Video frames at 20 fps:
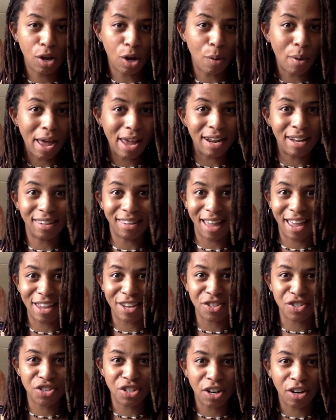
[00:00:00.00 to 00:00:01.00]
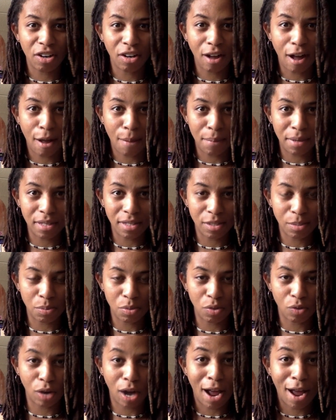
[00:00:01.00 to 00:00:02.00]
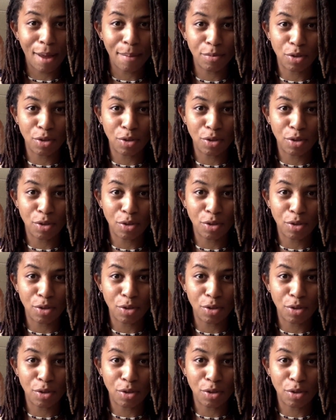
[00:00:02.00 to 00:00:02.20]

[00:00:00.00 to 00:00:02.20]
Go ahead and like, share, comment, subscribe.